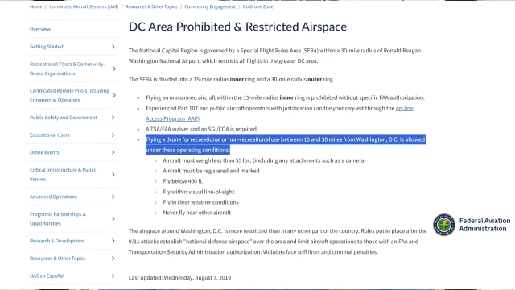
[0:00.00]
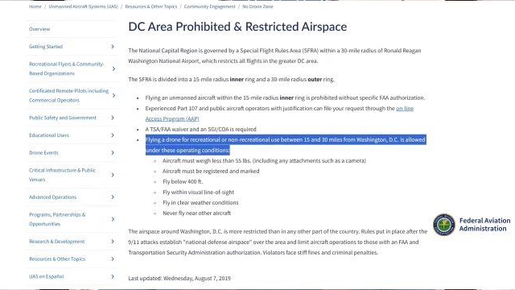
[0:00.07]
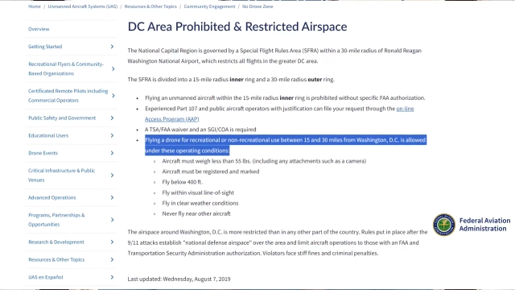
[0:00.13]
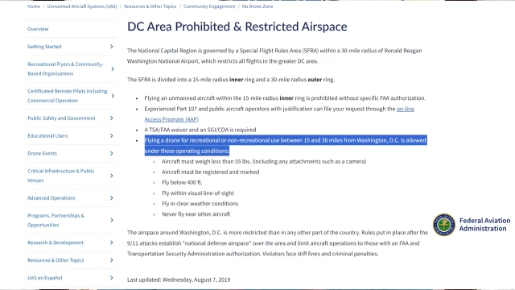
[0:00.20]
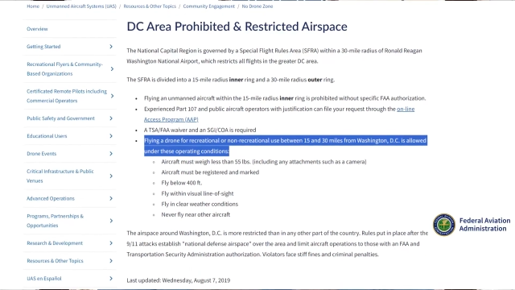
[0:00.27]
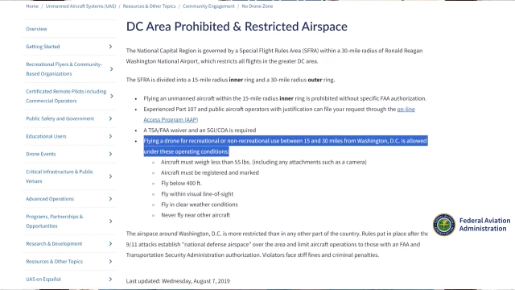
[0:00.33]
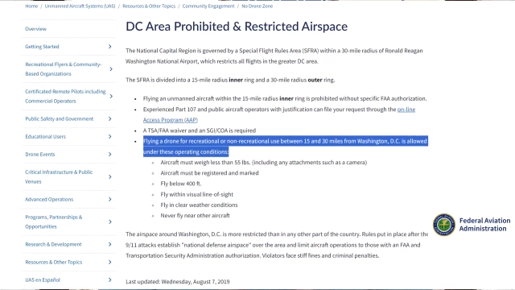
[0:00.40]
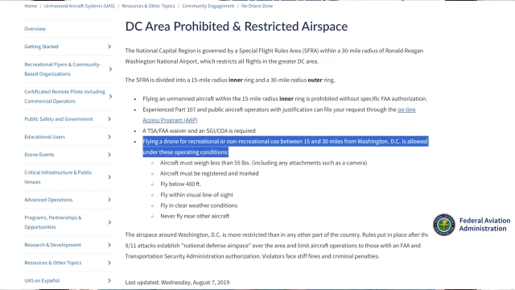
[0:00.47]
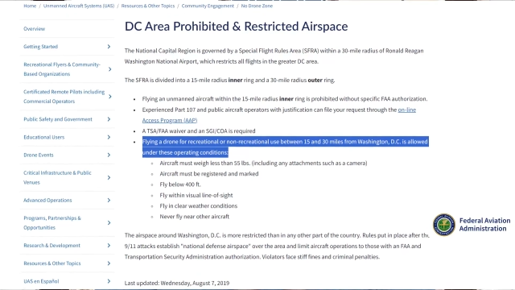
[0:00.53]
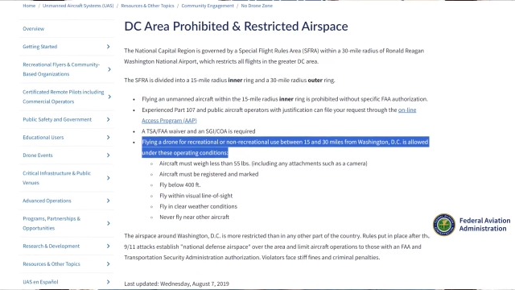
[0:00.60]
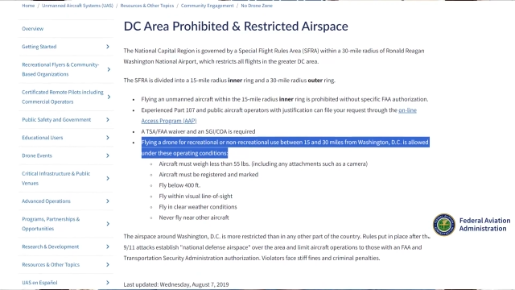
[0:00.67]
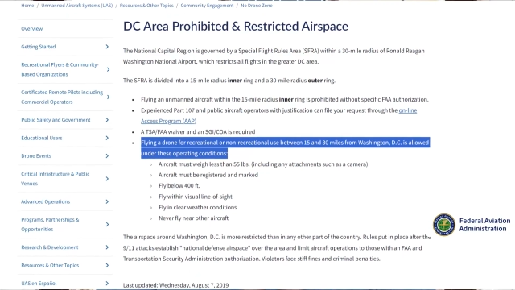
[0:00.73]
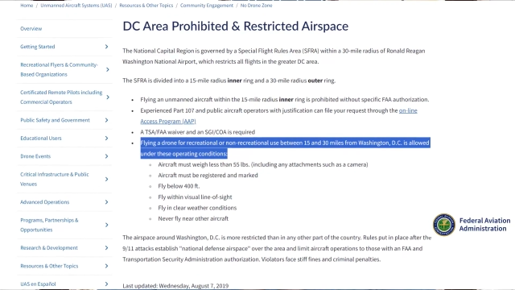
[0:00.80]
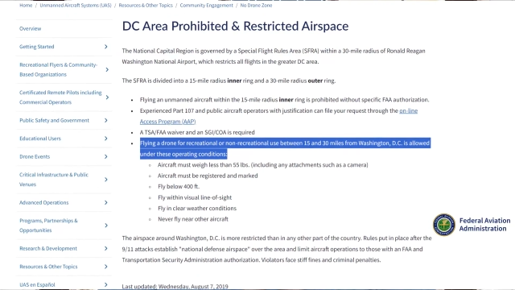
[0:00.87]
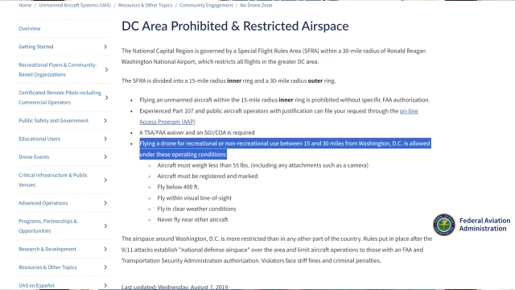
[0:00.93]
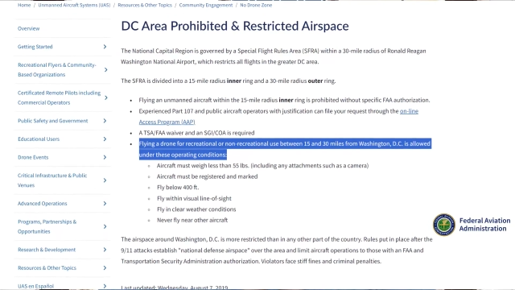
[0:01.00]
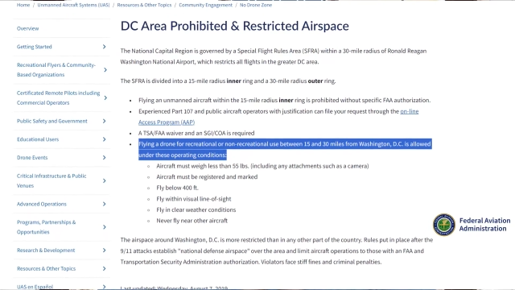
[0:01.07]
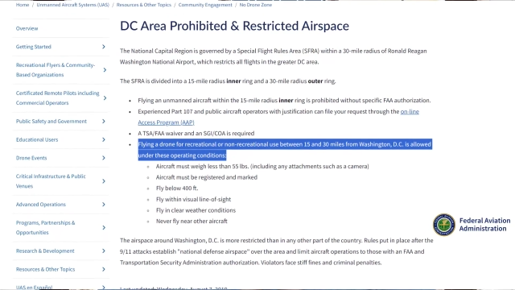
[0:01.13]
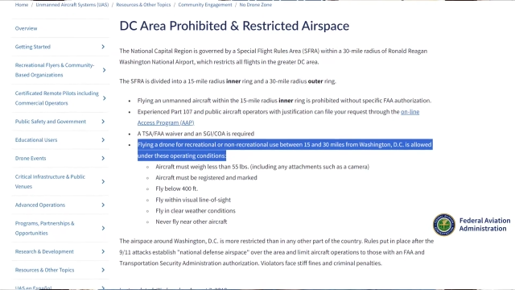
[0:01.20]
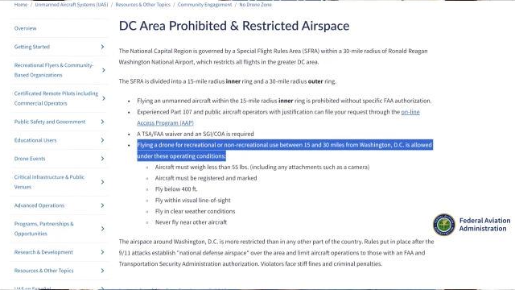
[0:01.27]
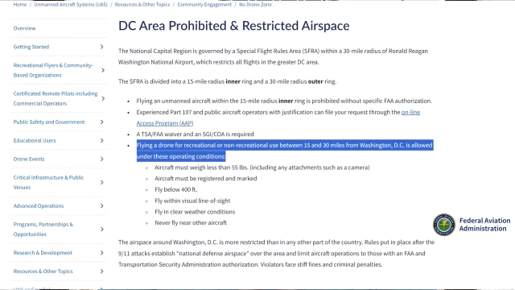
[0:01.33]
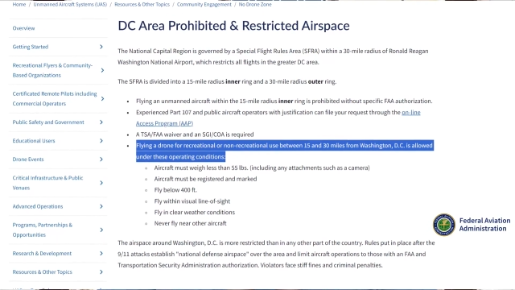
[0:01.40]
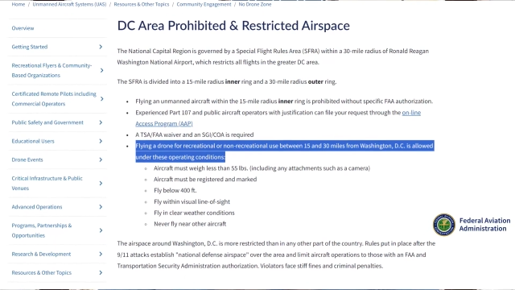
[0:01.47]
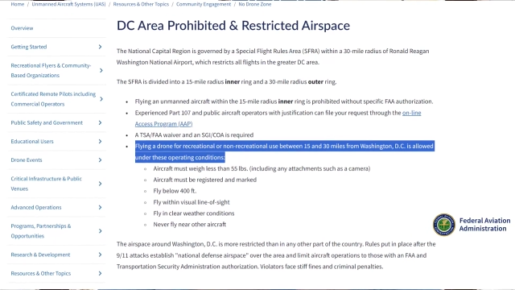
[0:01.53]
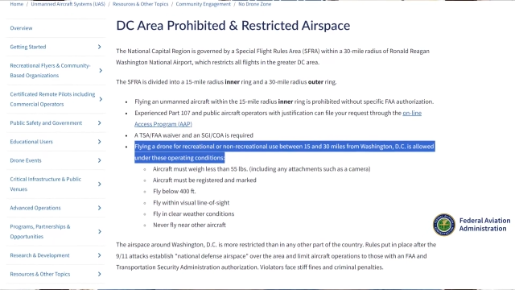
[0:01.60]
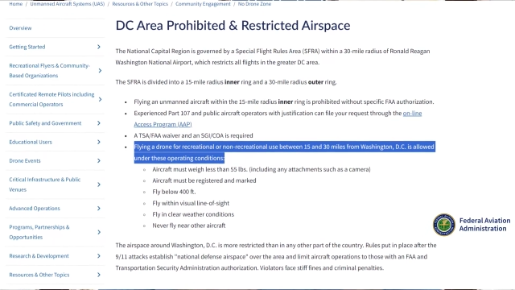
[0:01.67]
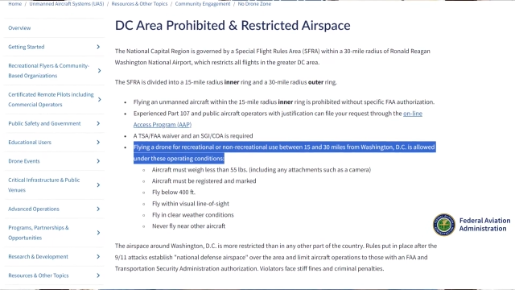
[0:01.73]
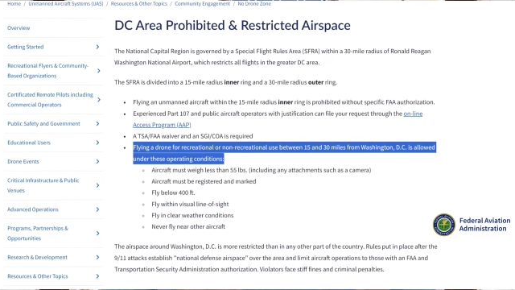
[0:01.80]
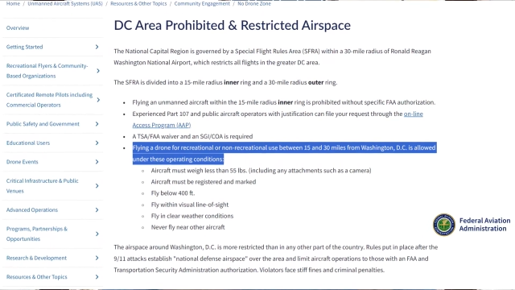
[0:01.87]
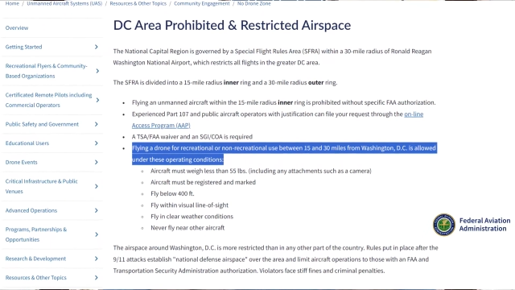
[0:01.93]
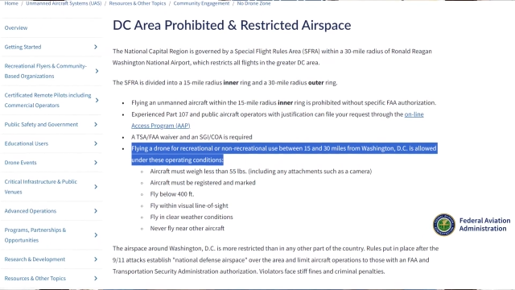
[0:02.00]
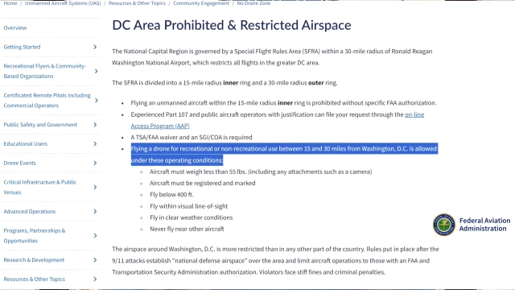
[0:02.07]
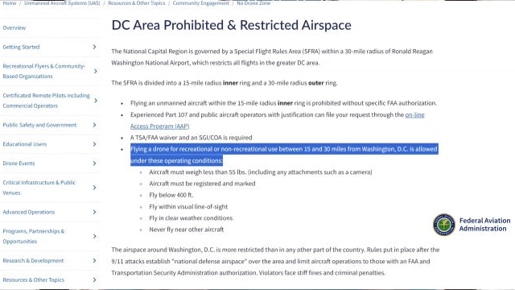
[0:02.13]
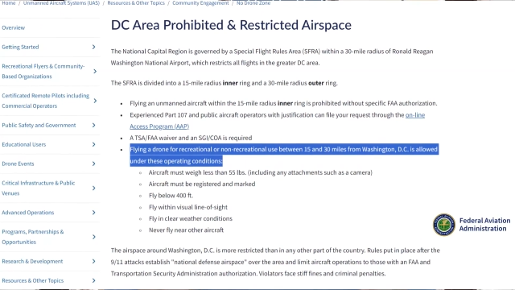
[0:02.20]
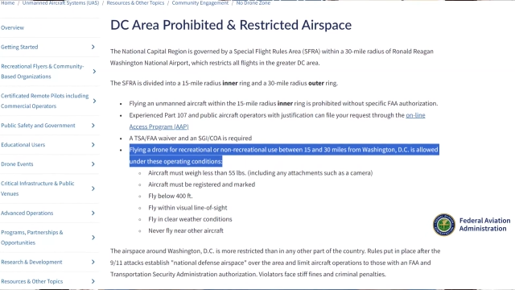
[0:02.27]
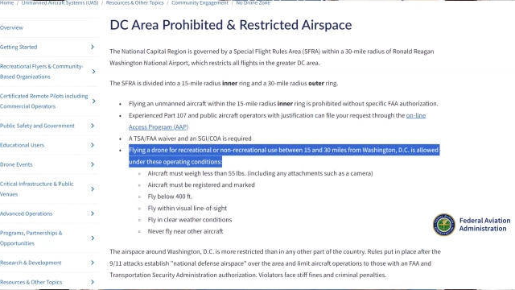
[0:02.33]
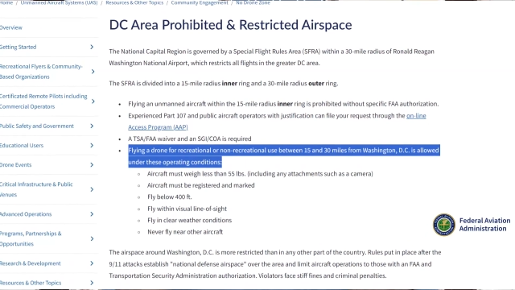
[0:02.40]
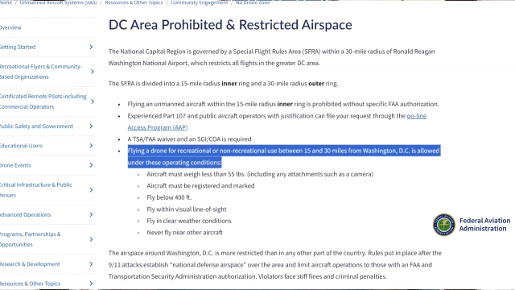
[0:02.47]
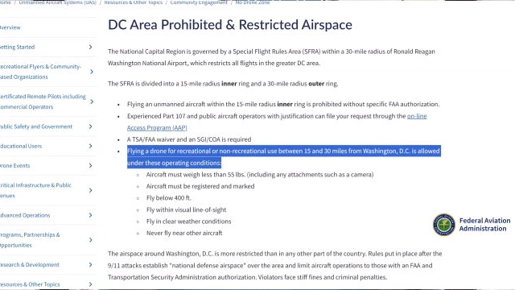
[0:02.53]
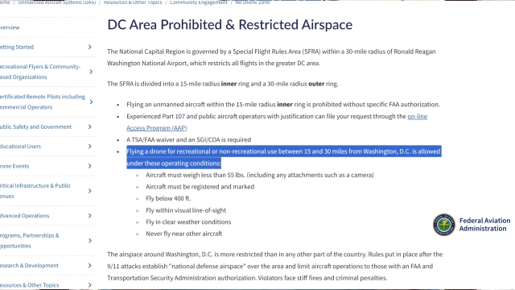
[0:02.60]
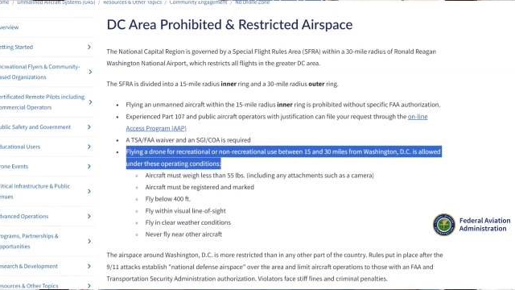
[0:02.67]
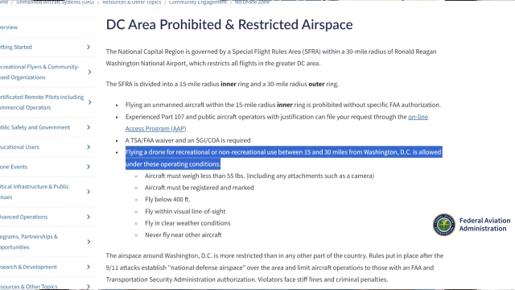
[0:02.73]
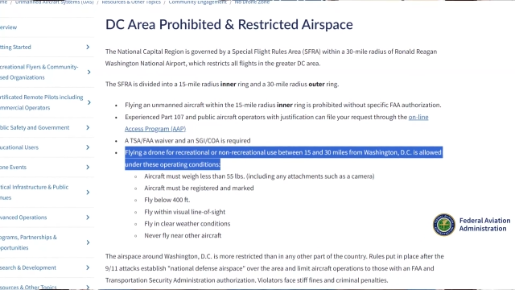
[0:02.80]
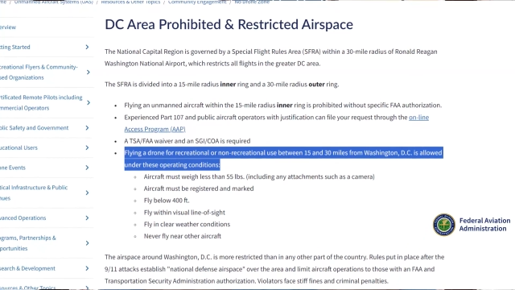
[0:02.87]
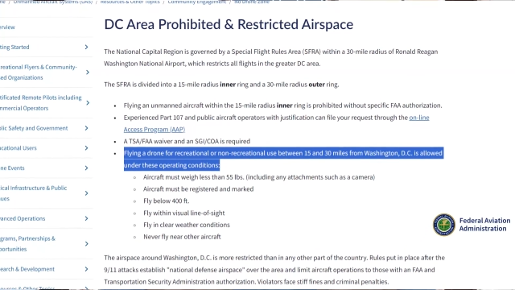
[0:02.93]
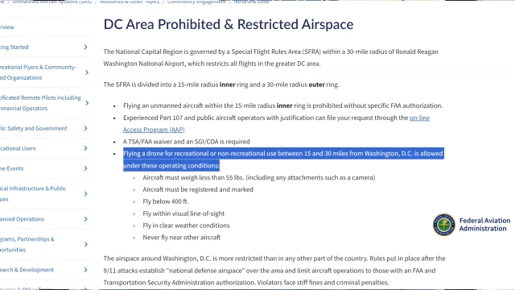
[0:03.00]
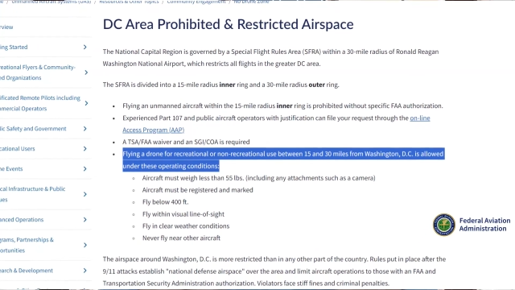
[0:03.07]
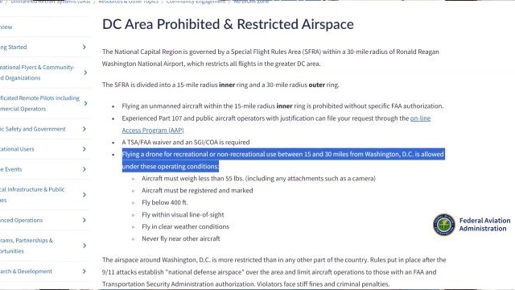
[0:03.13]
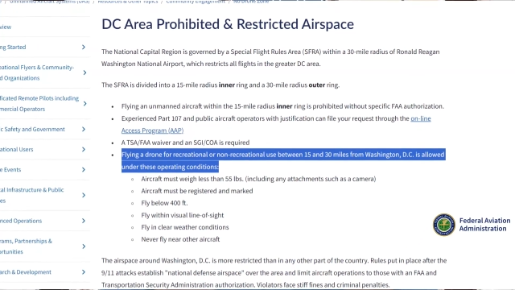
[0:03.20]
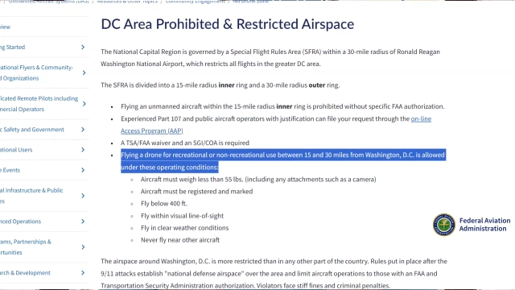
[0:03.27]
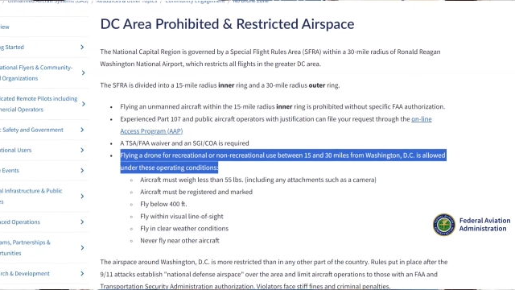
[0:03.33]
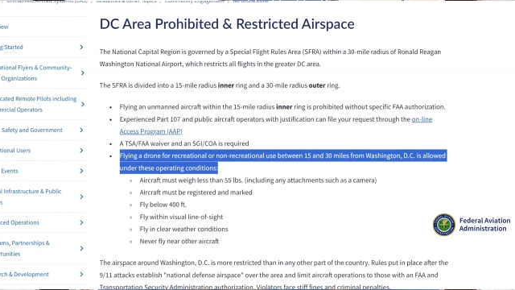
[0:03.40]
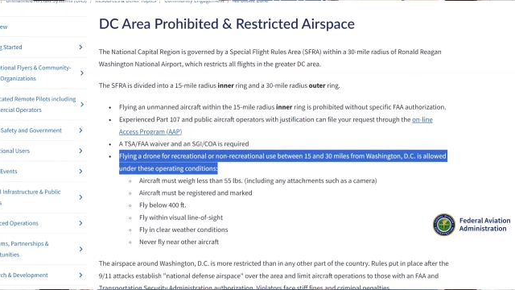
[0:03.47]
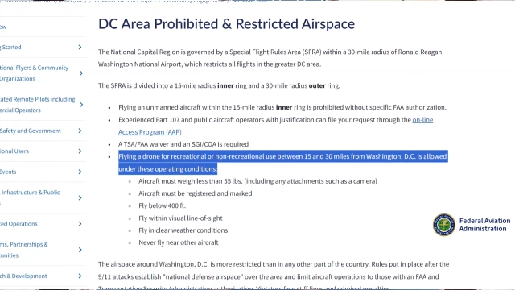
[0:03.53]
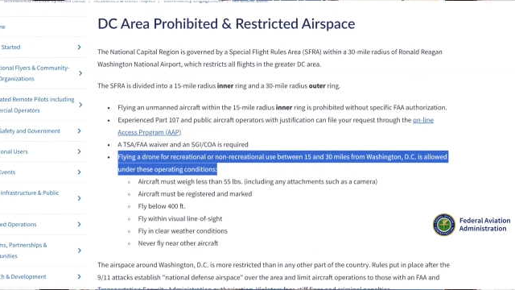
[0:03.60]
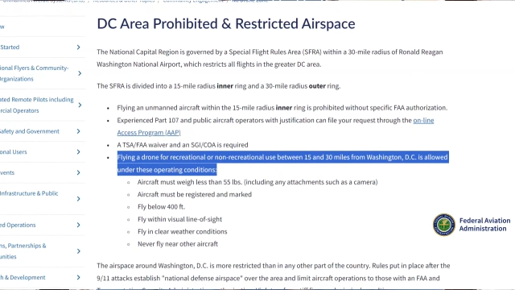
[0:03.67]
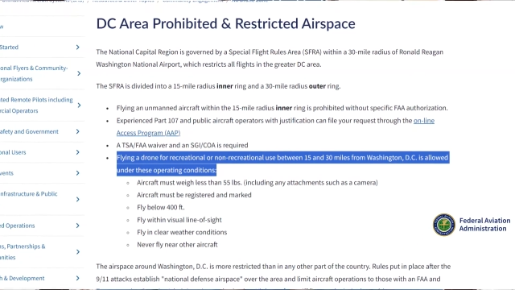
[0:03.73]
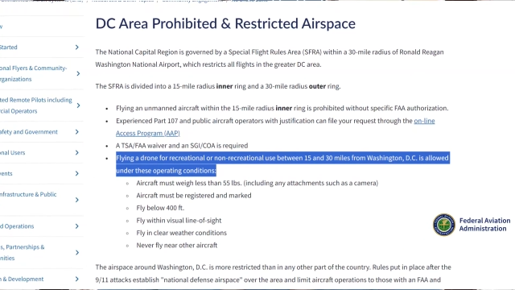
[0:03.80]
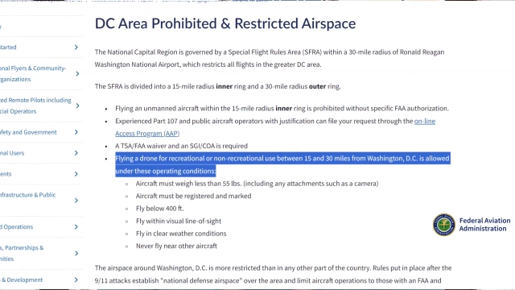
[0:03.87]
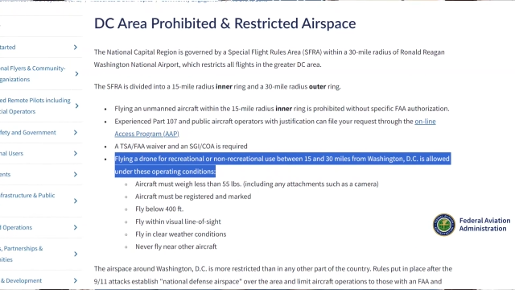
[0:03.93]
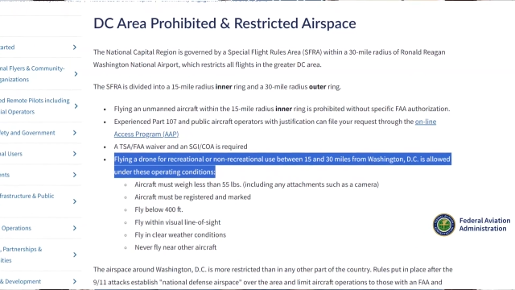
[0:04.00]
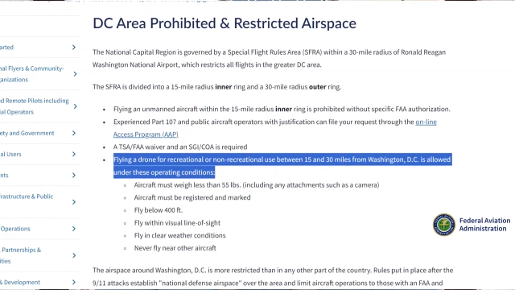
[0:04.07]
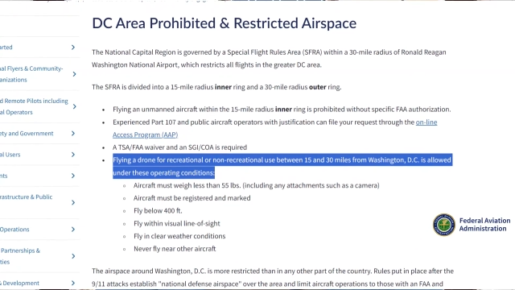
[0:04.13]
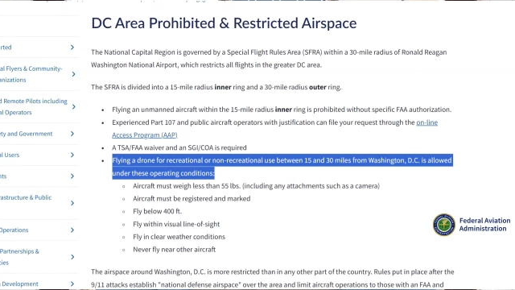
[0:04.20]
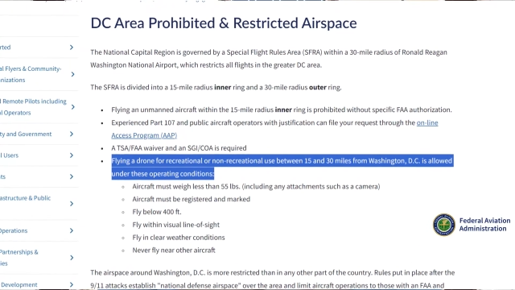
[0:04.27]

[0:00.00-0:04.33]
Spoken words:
[unreadable: no face in view]